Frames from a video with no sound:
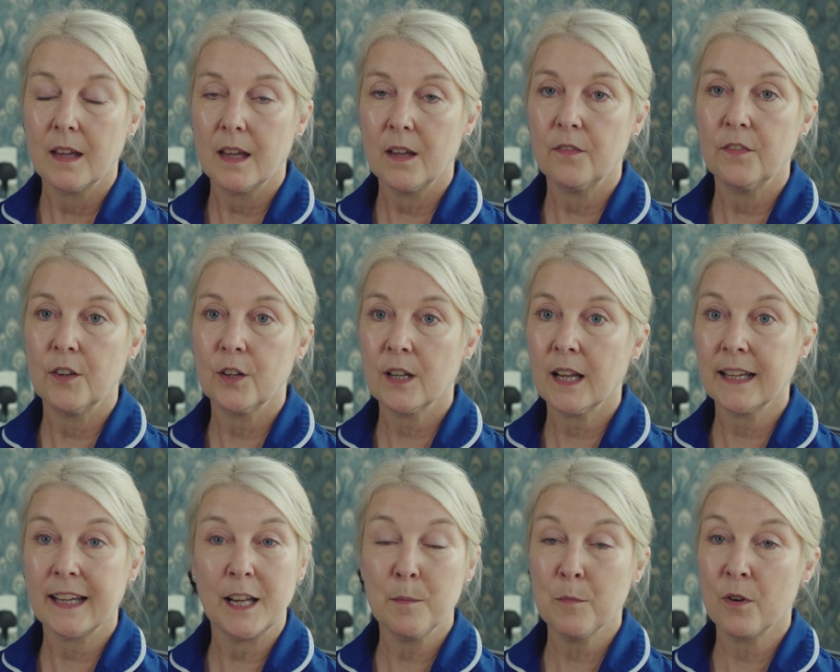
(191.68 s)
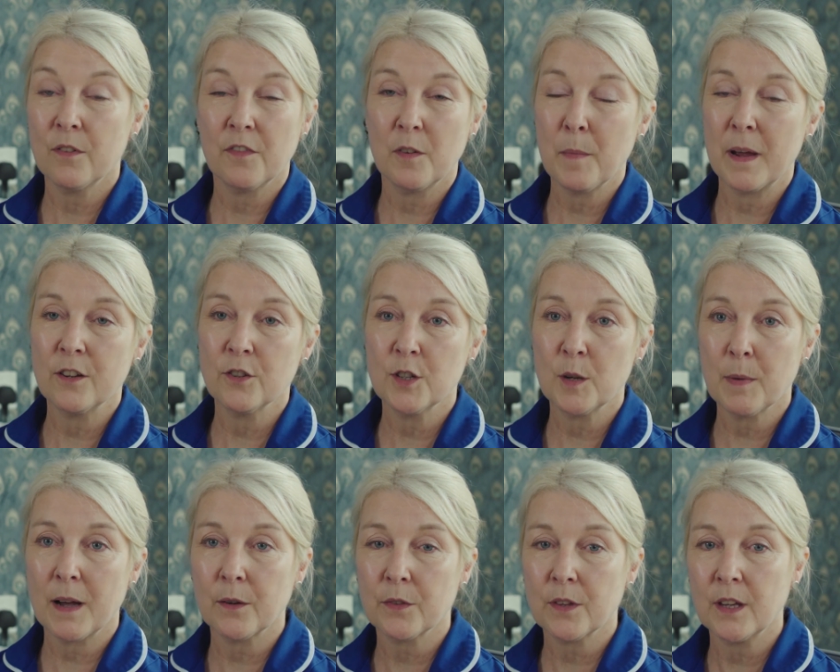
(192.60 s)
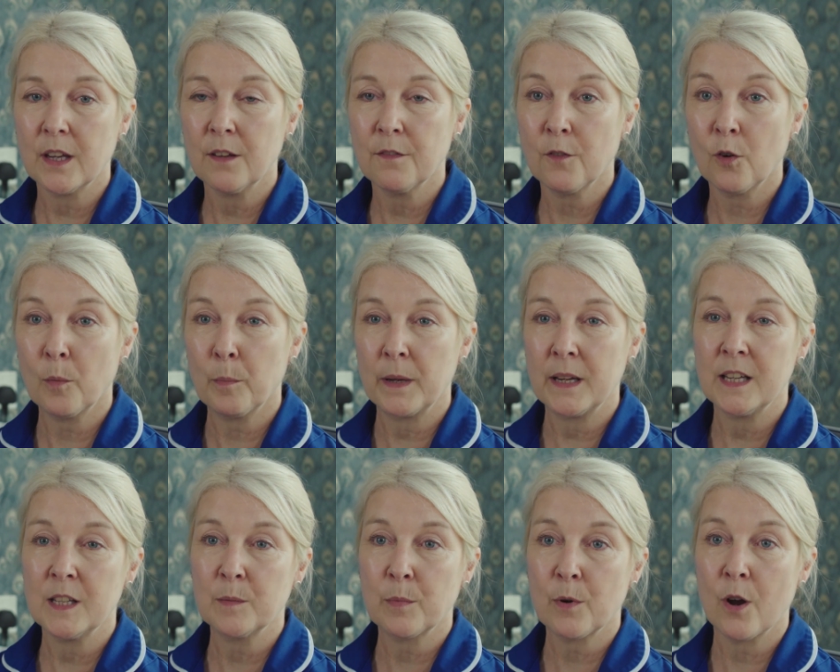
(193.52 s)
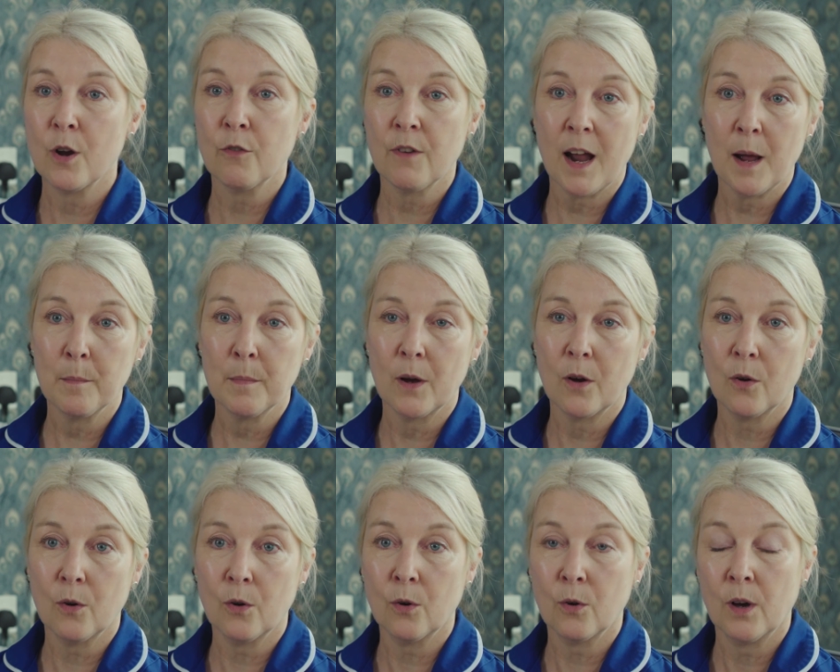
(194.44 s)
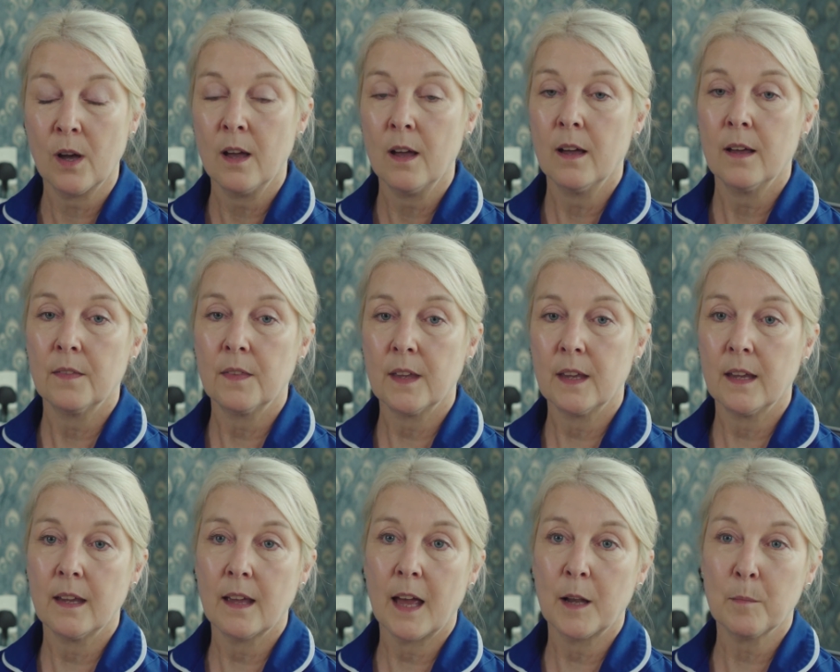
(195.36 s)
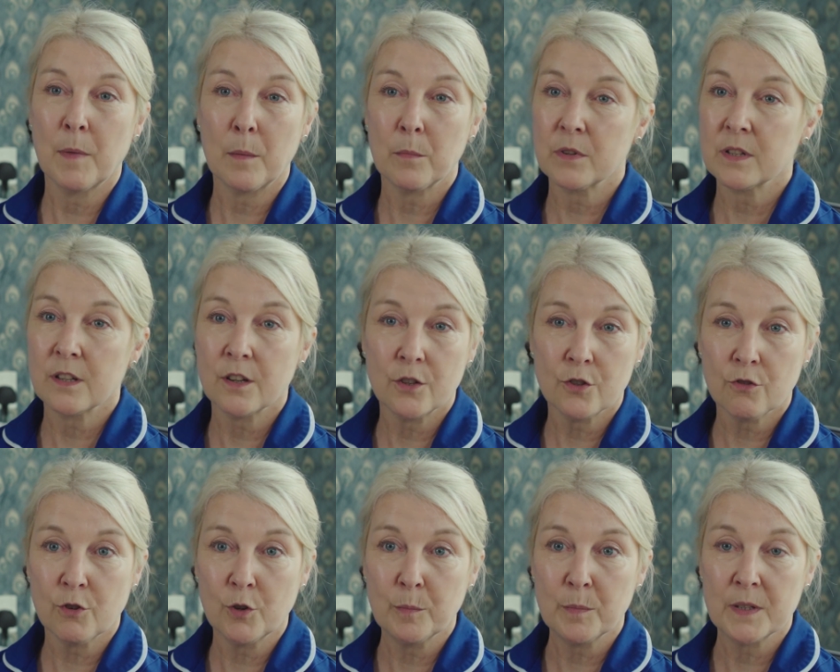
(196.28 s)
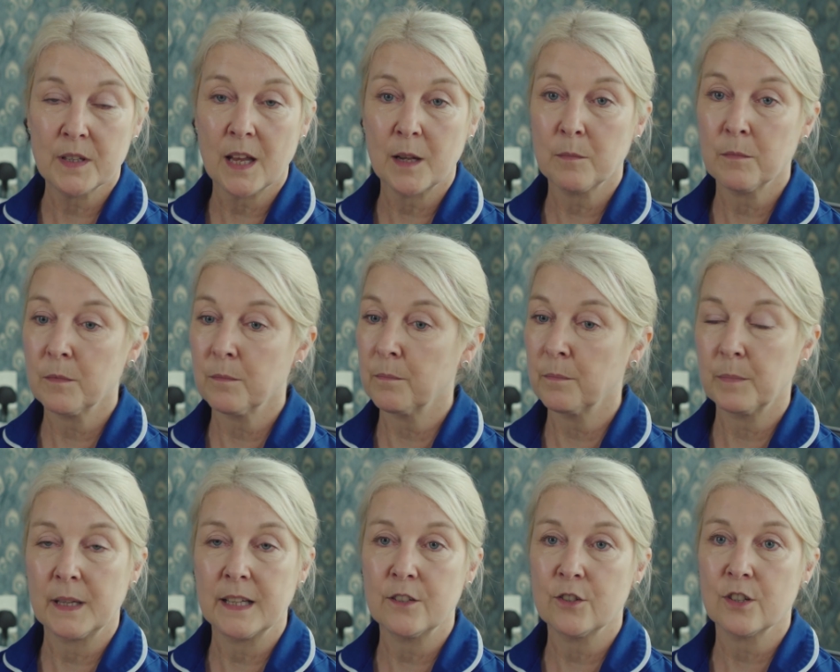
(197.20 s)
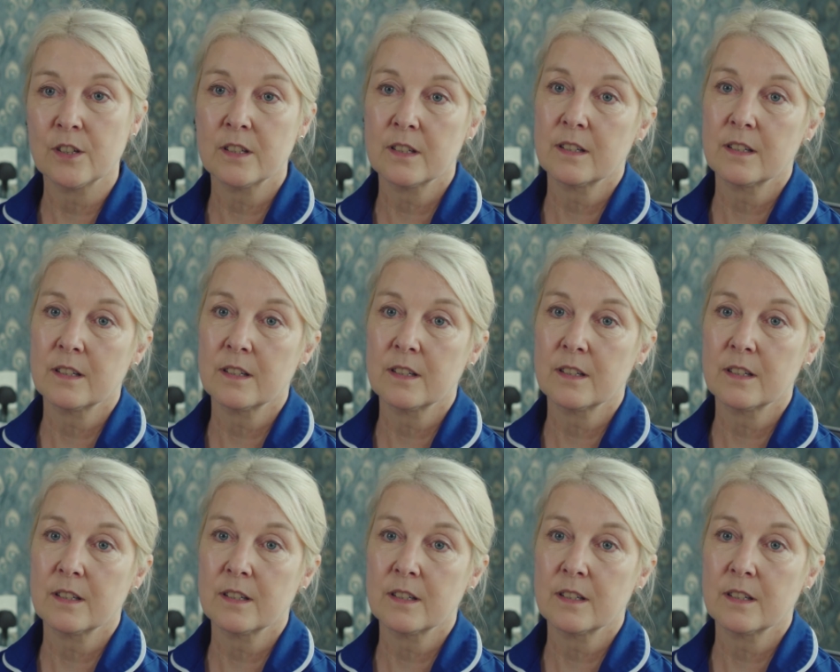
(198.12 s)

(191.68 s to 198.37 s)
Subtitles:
If you'd like any more information about the 4Ps programme or the NMAP research groups, then please just